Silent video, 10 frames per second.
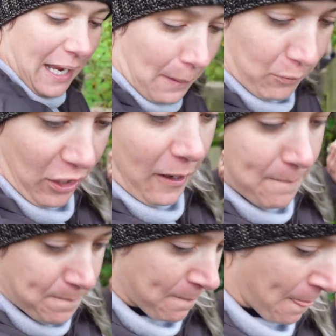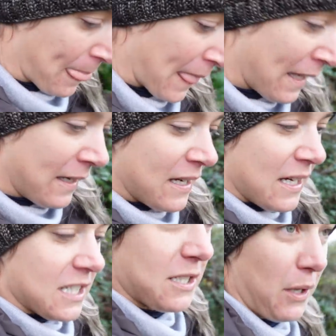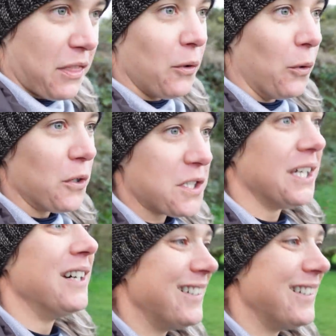camera. So I thought,